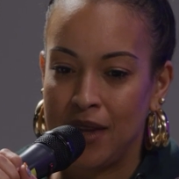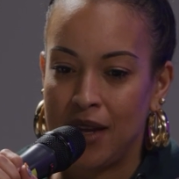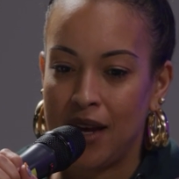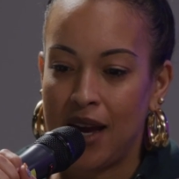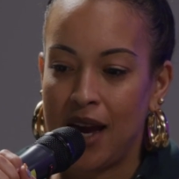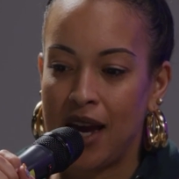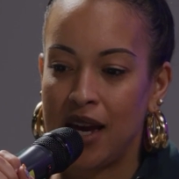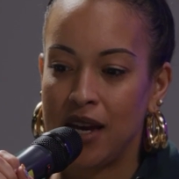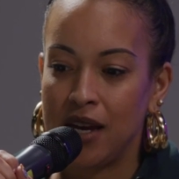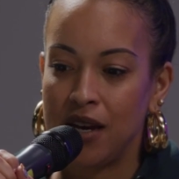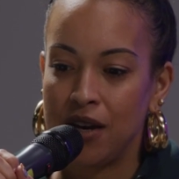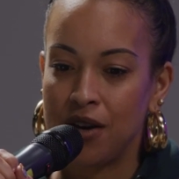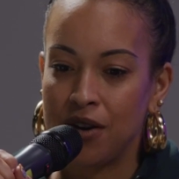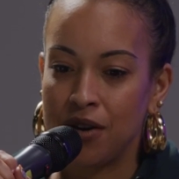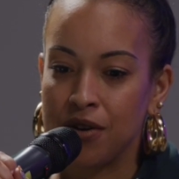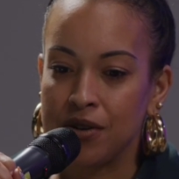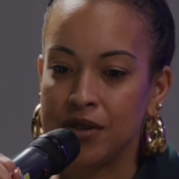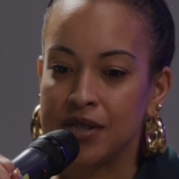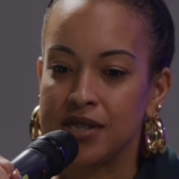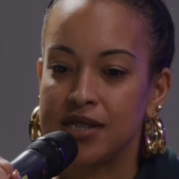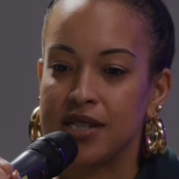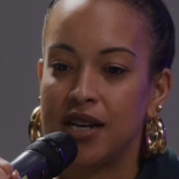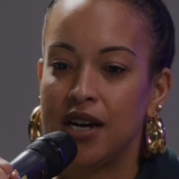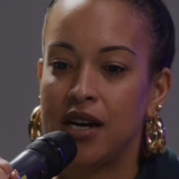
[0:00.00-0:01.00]
8
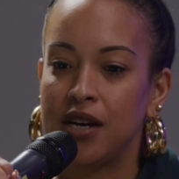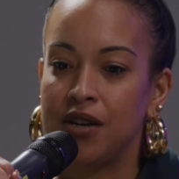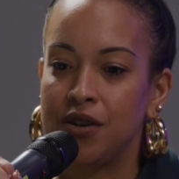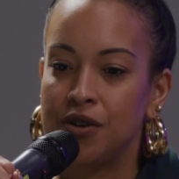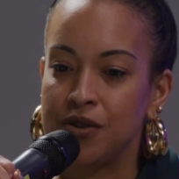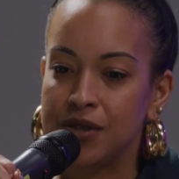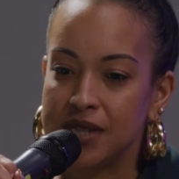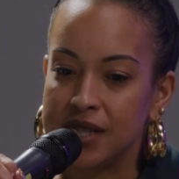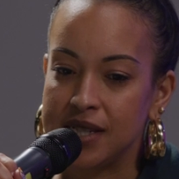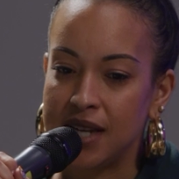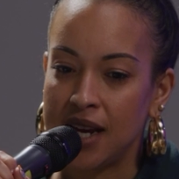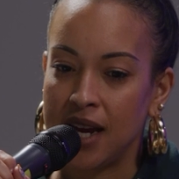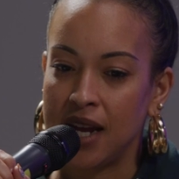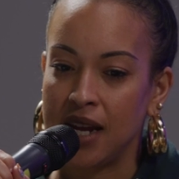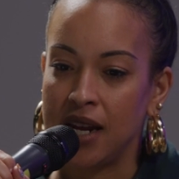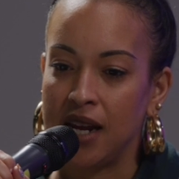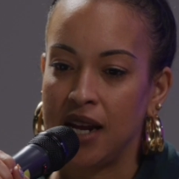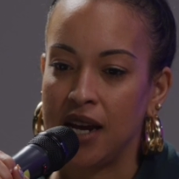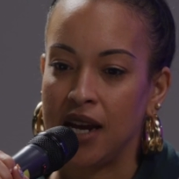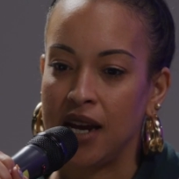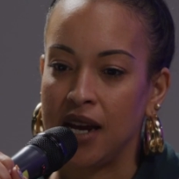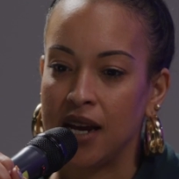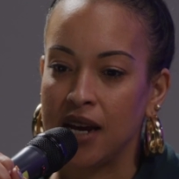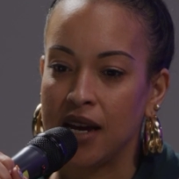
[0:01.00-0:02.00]
years
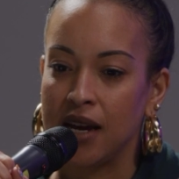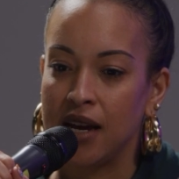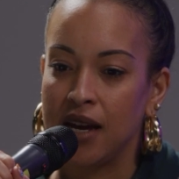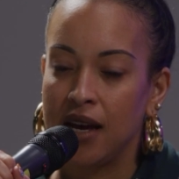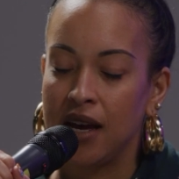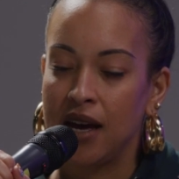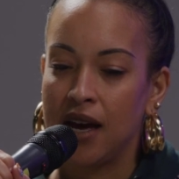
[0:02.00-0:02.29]
understanding